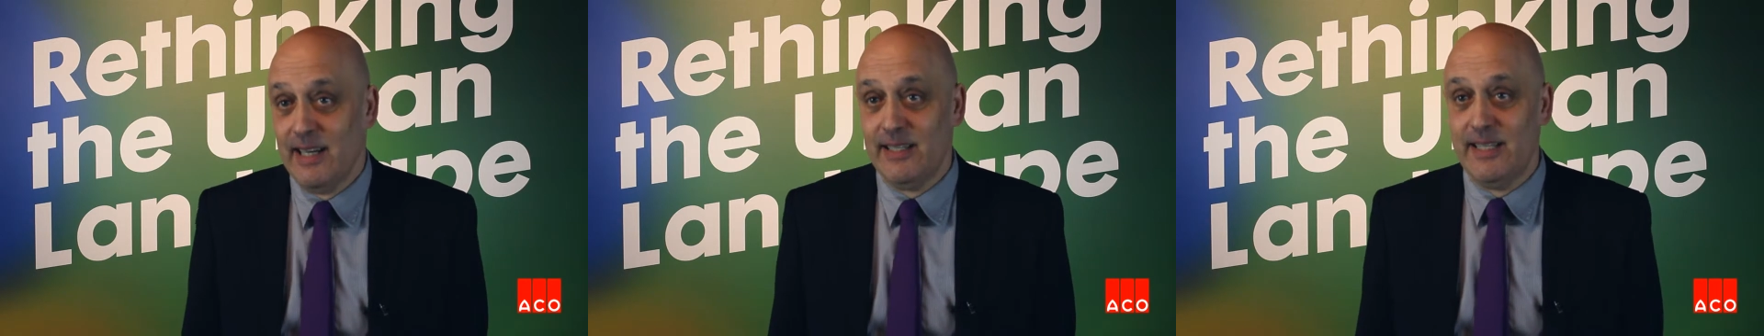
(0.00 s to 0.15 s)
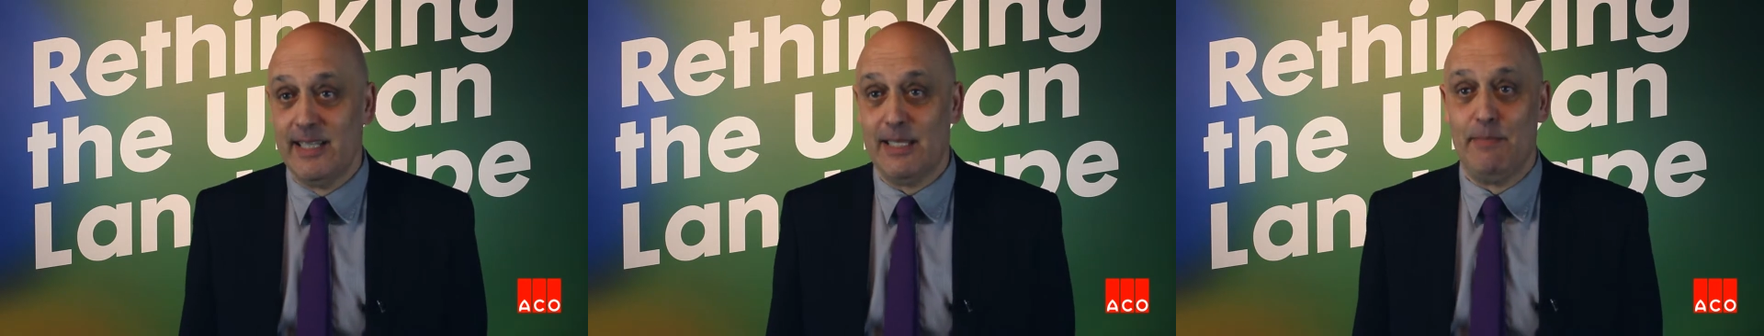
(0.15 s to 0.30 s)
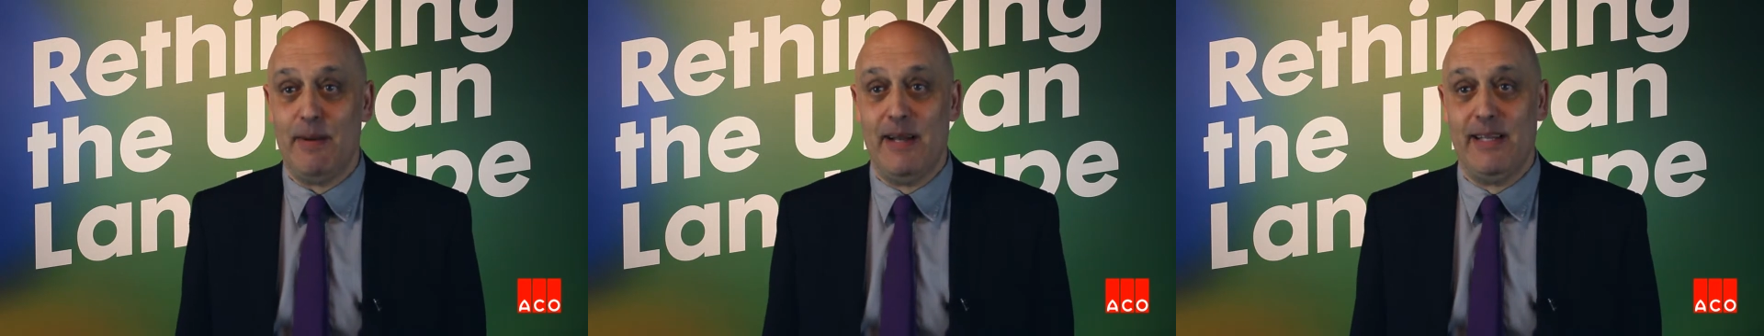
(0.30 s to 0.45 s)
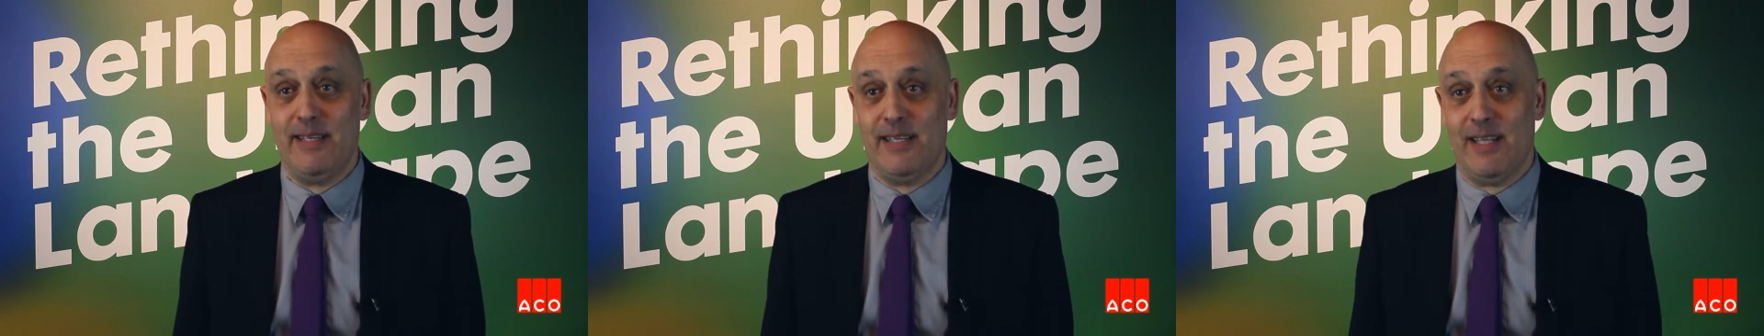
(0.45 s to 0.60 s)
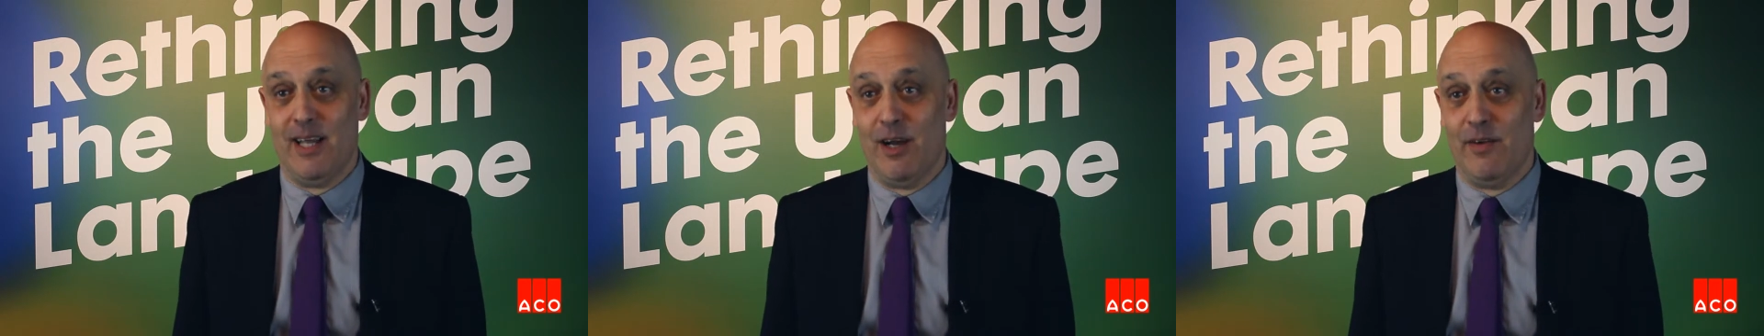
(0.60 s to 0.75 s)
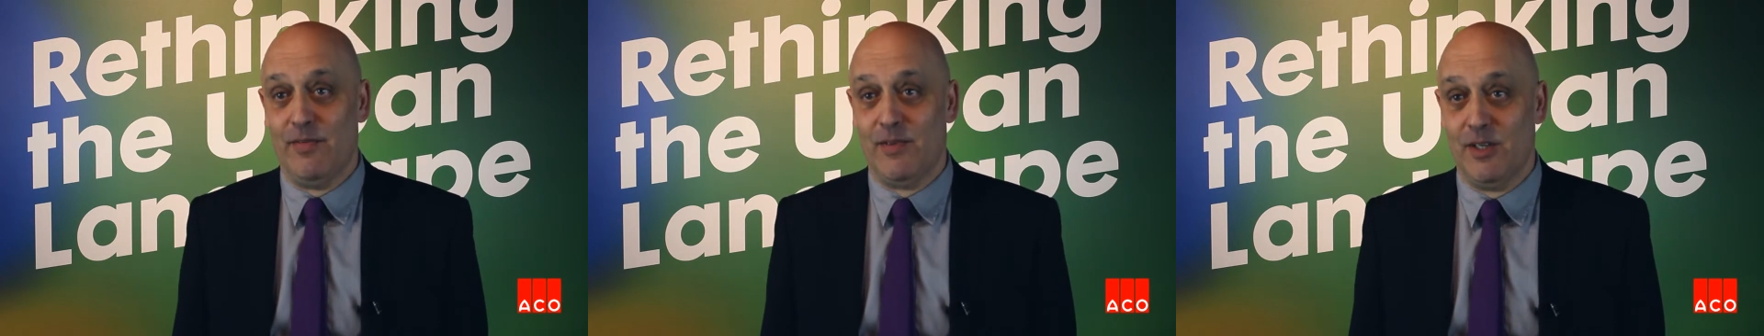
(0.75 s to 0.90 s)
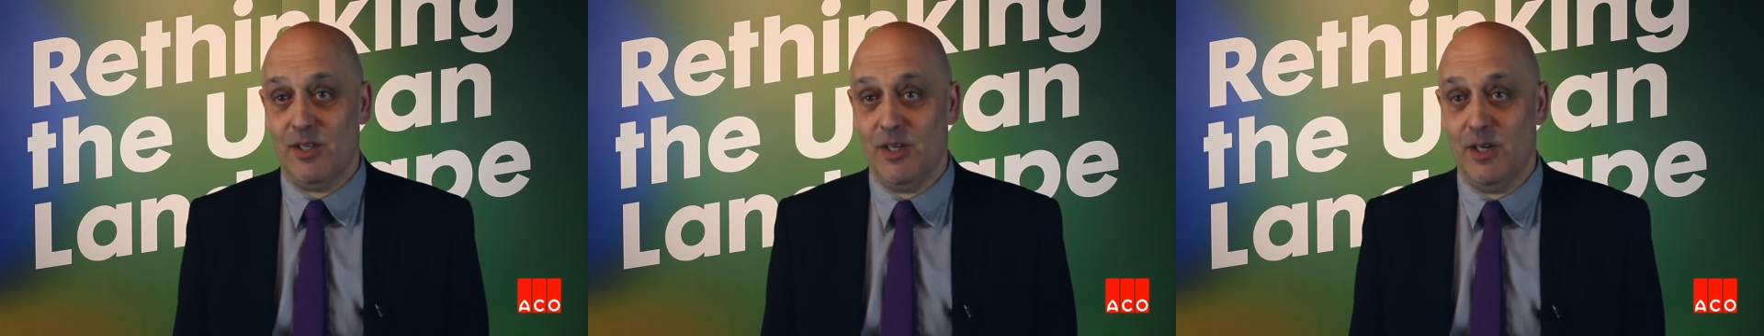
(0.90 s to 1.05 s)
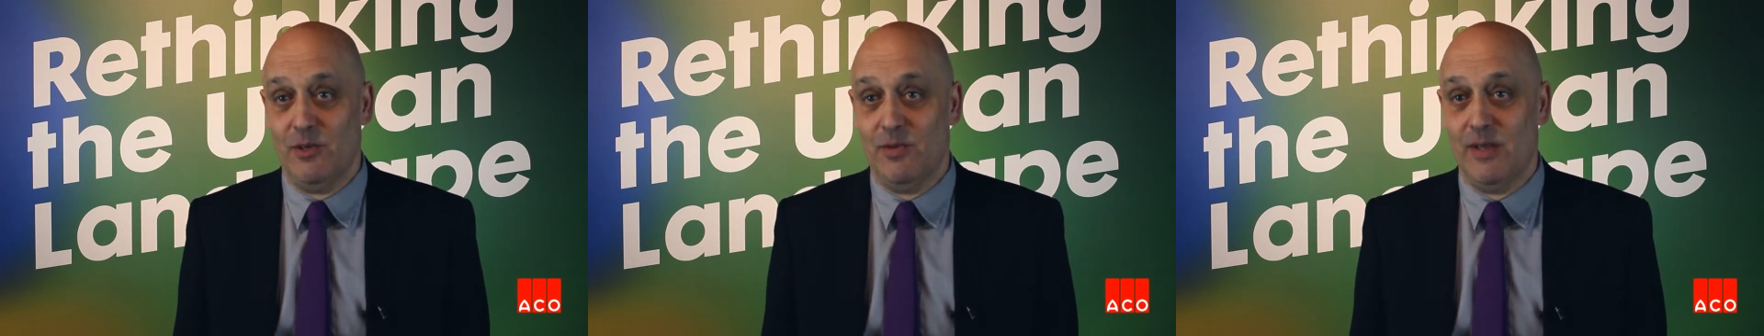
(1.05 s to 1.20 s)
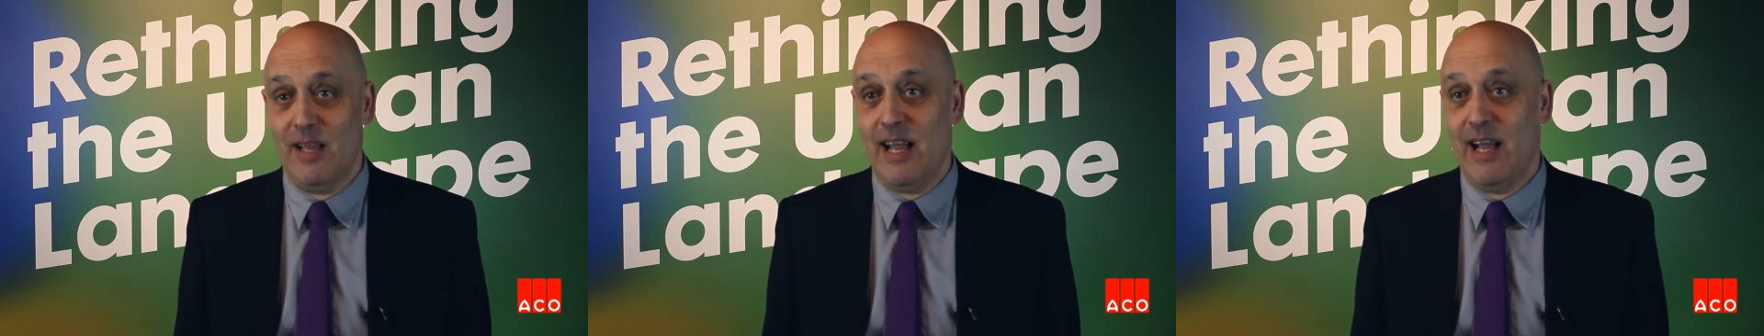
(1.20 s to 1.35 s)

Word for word: to spend an afternoon